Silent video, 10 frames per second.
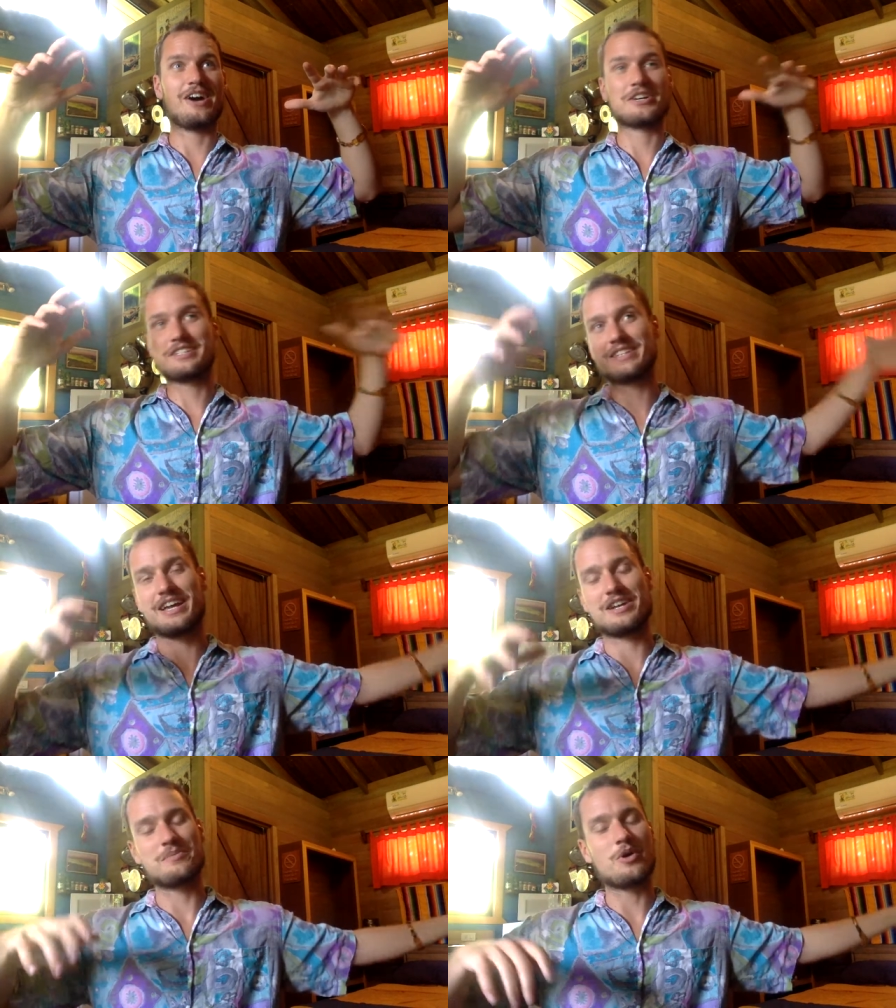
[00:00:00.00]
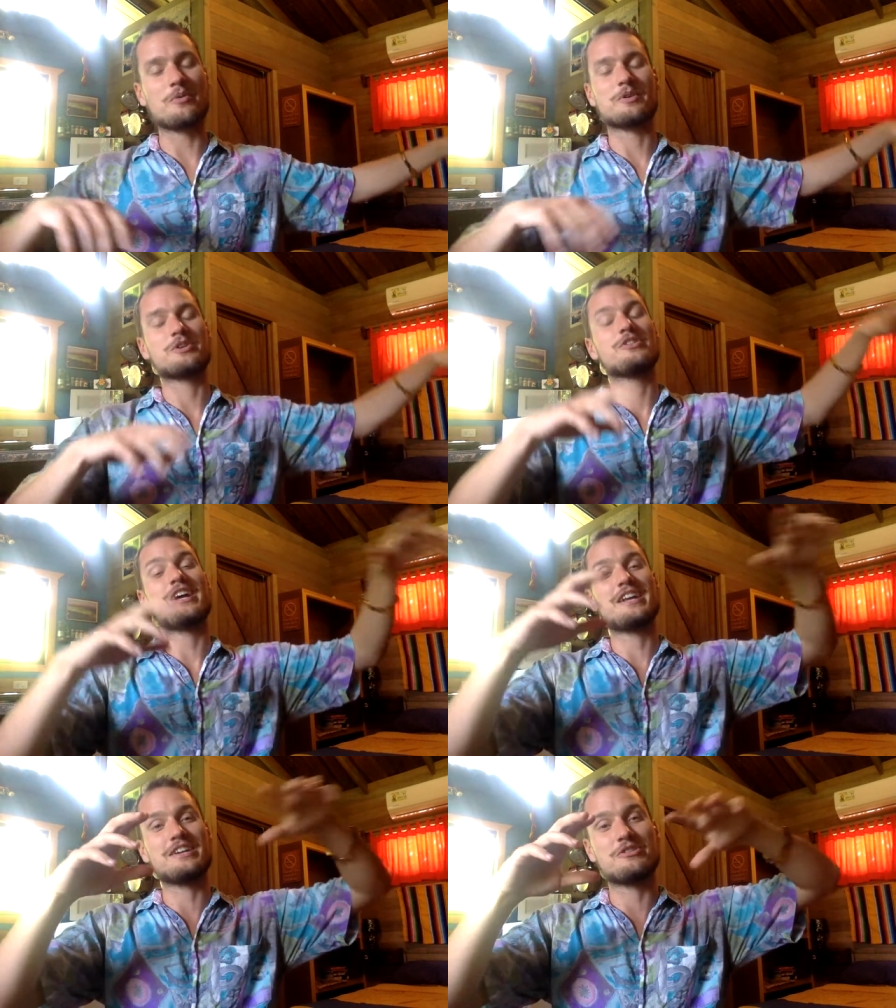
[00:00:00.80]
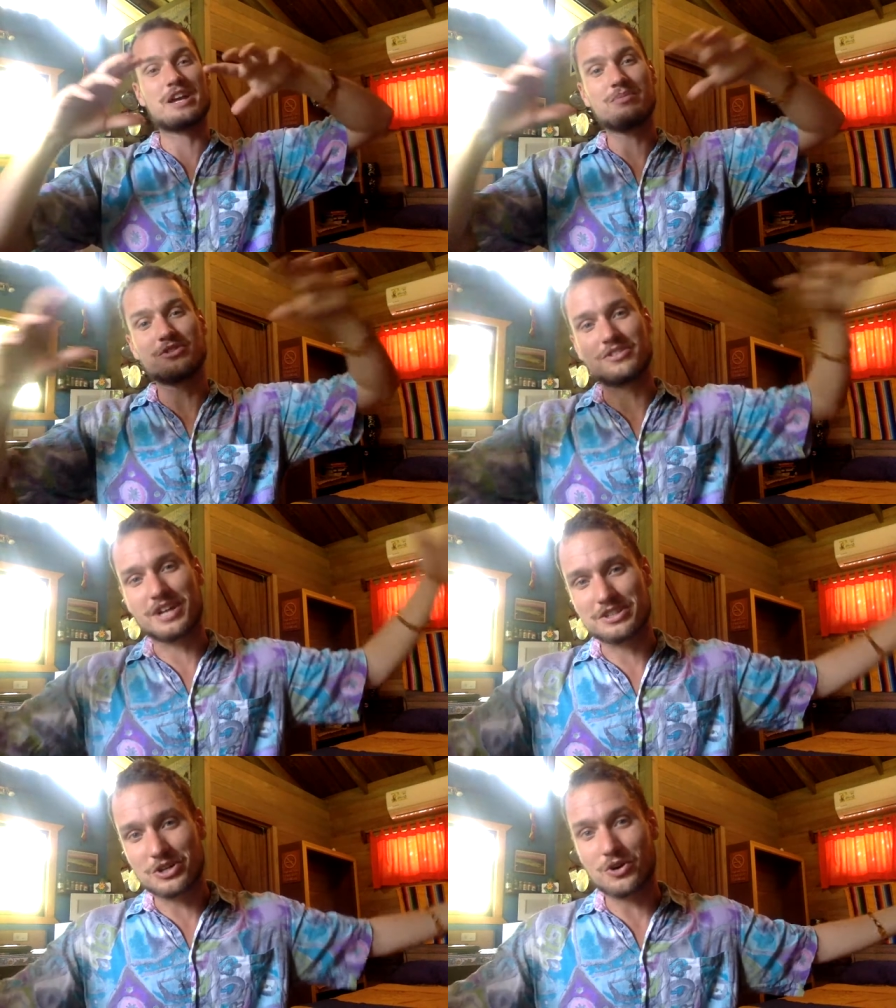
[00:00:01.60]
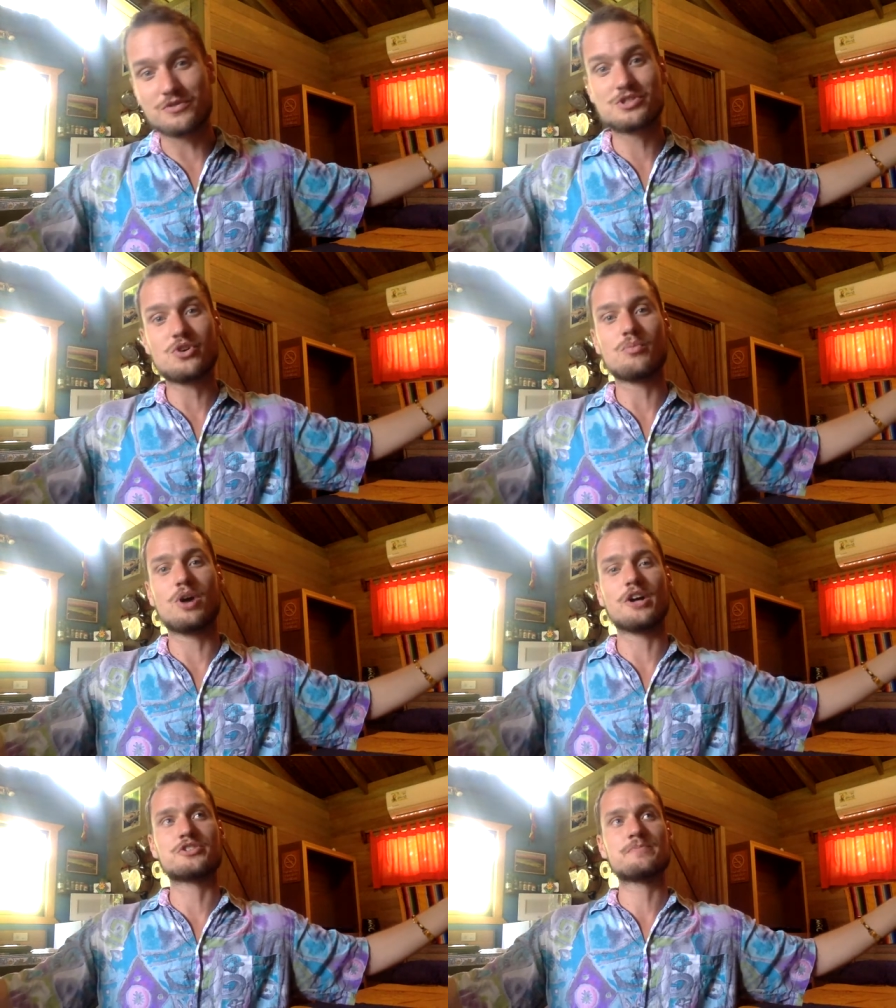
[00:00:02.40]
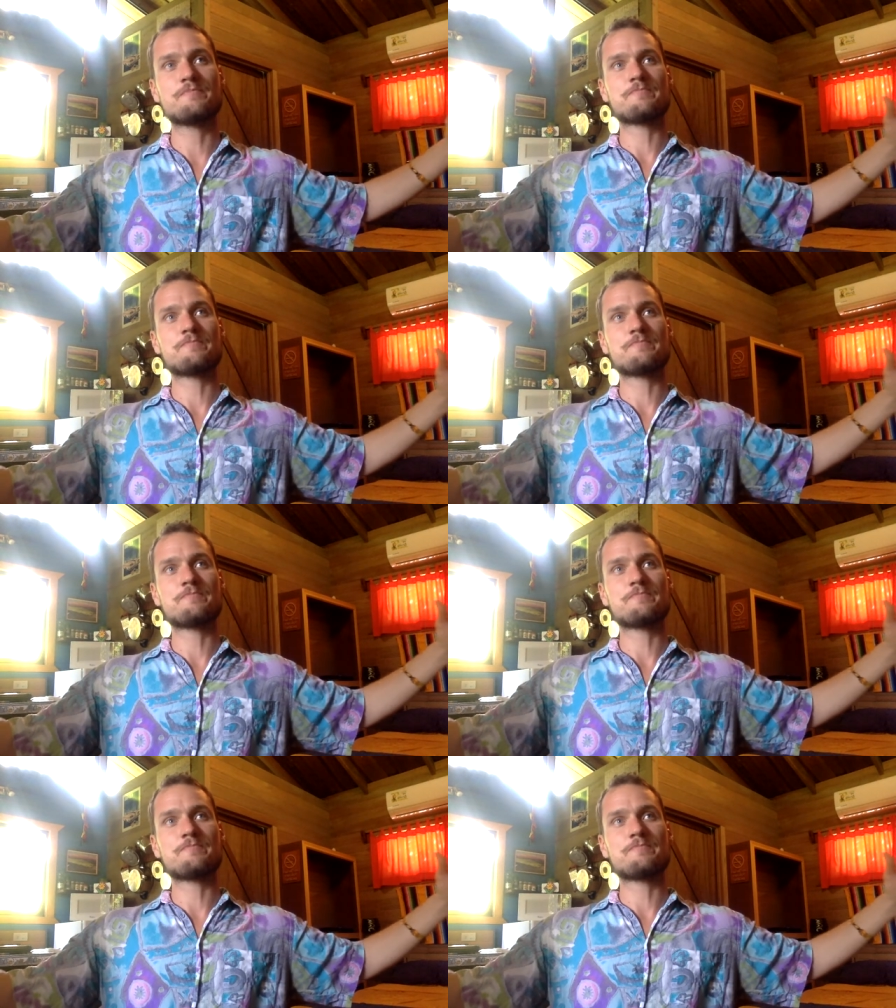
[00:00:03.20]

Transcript: I'll get to that in a moment but you're let you're able to let go of so much